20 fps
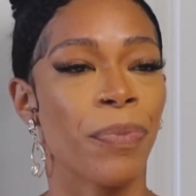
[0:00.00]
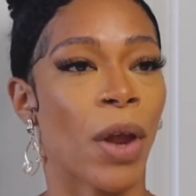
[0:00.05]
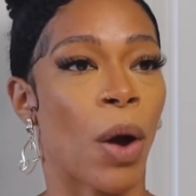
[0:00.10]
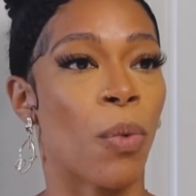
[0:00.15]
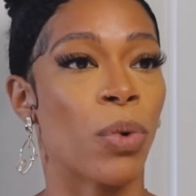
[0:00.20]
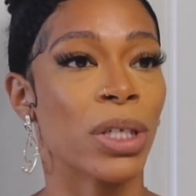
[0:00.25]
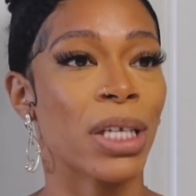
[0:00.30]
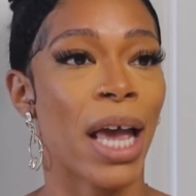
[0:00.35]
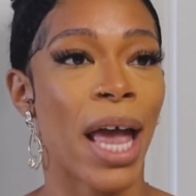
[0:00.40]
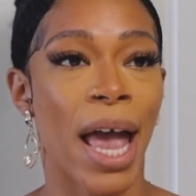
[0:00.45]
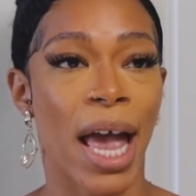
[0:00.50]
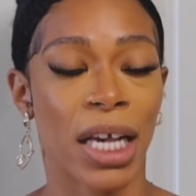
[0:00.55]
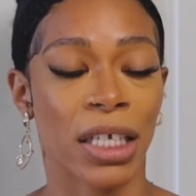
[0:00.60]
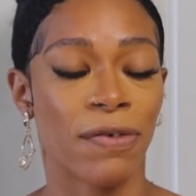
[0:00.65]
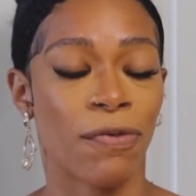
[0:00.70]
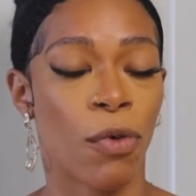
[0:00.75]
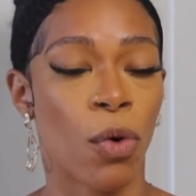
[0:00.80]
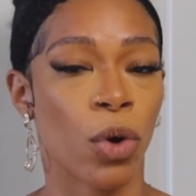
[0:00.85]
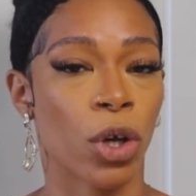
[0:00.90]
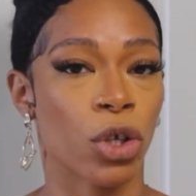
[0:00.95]
I wasn't
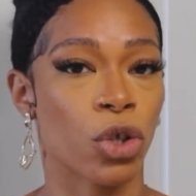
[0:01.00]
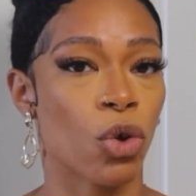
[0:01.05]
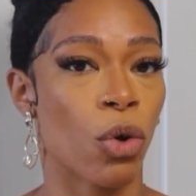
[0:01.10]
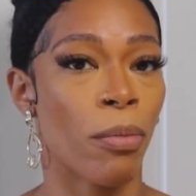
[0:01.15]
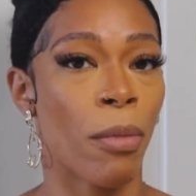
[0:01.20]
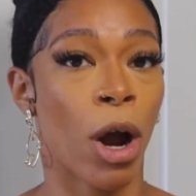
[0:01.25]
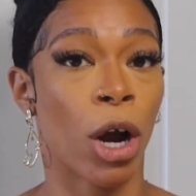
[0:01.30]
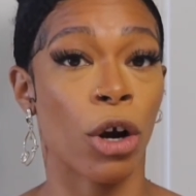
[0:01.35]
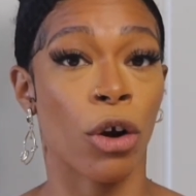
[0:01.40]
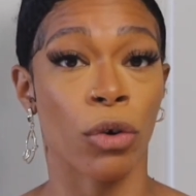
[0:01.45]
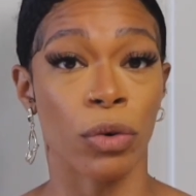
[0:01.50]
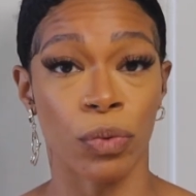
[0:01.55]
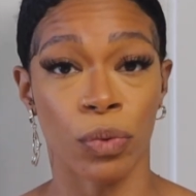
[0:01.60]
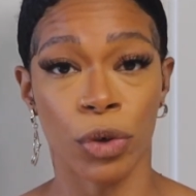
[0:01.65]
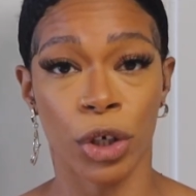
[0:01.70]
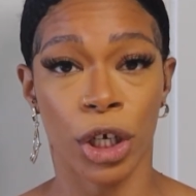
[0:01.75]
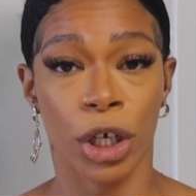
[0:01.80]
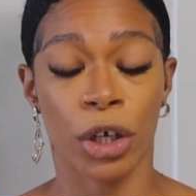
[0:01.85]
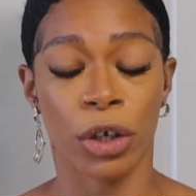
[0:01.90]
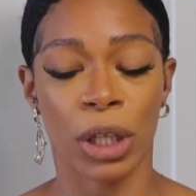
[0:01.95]
as focused on my
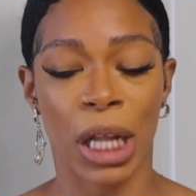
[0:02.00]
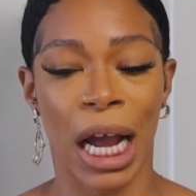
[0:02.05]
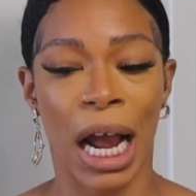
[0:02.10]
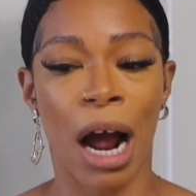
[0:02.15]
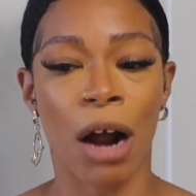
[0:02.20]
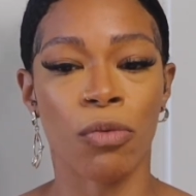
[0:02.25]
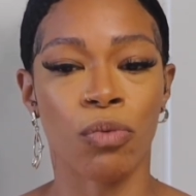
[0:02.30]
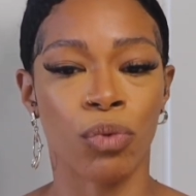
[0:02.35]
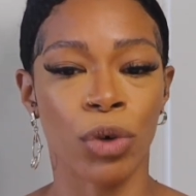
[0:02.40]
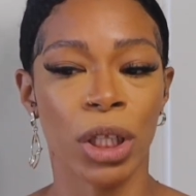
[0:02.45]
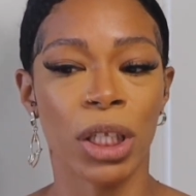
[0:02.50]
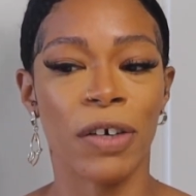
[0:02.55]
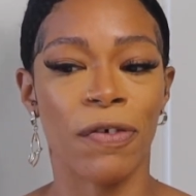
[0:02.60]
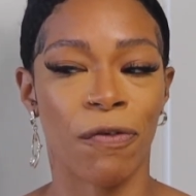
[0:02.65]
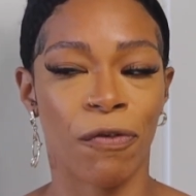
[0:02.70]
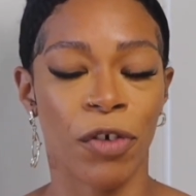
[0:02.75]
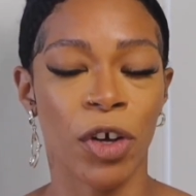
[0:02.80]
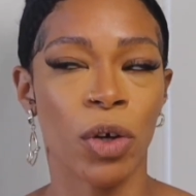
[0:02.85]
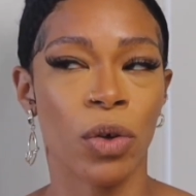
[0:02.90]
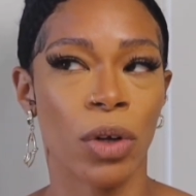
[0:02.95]
career. Like, I really
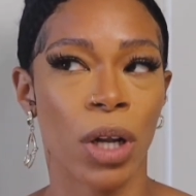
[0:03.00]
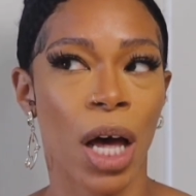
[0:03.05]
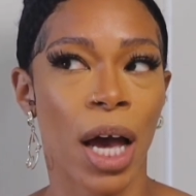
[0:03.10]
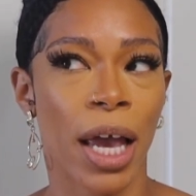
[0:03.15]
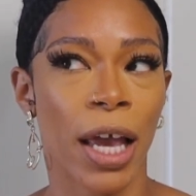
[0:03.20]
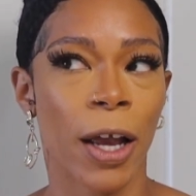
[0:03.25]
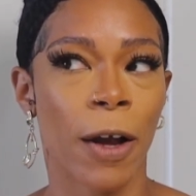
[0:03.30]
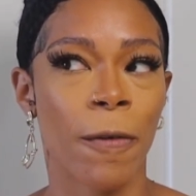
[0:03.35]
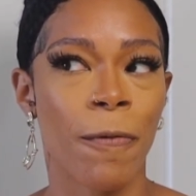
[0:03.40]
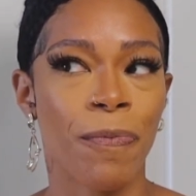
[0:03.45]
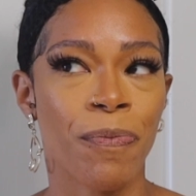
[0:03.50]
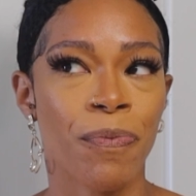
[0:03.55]
feel like